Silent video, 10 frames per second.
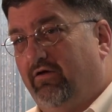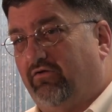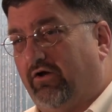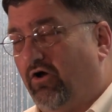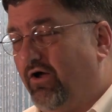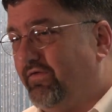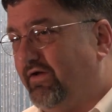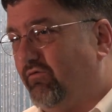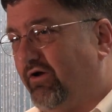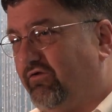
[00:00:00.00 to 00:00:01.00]
So I called
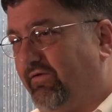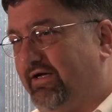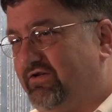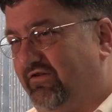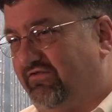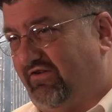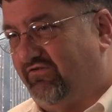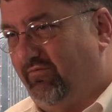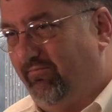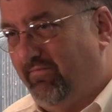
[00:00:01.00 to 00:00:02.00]
the reservation
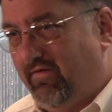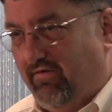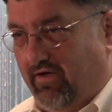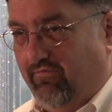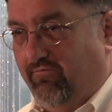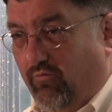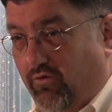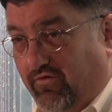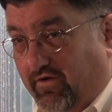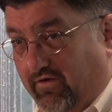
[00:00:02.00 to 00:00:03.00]
system
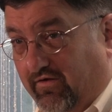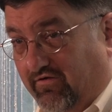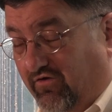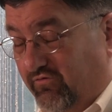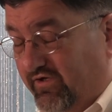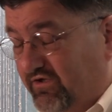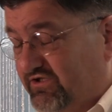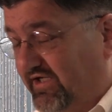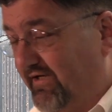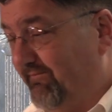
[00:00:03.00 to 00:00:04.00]
for this hotel
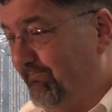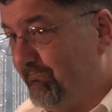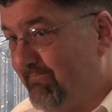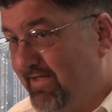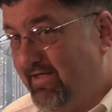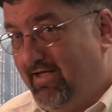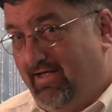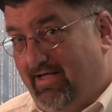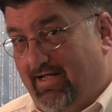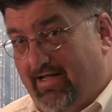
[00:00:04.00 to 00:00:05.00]
chain,
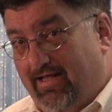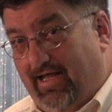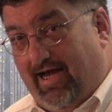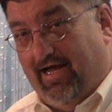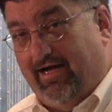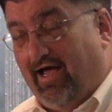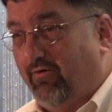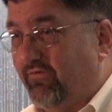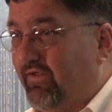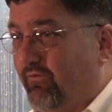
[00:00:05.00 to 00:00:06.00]
and
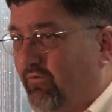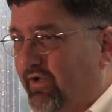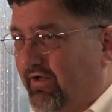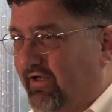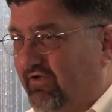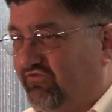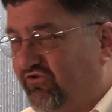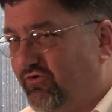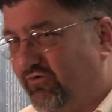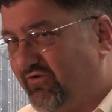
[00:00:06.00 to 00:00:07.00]
what
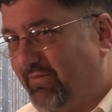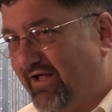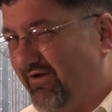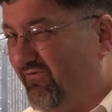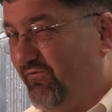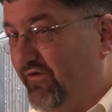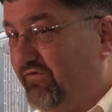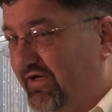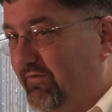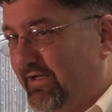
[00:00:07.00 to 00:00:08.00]
ensued was about a
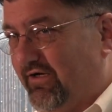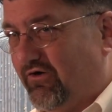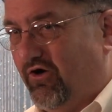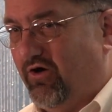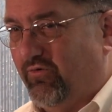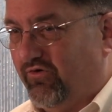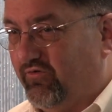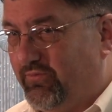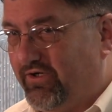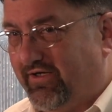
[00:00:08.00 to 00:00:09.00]
15-minute call where it
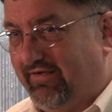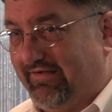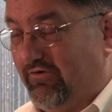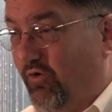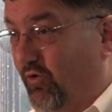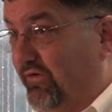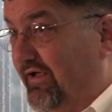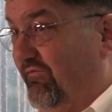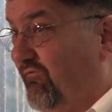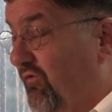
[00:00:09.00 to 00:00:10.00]
was put on
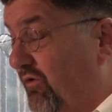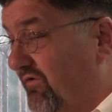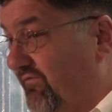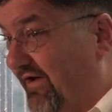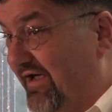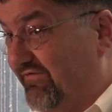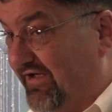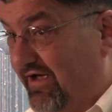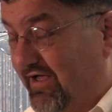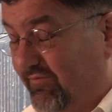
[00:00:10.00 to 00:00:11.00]
hold 4 or
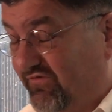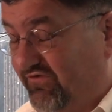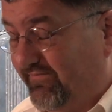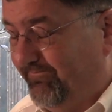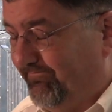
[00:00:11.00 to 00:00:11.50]
5 times.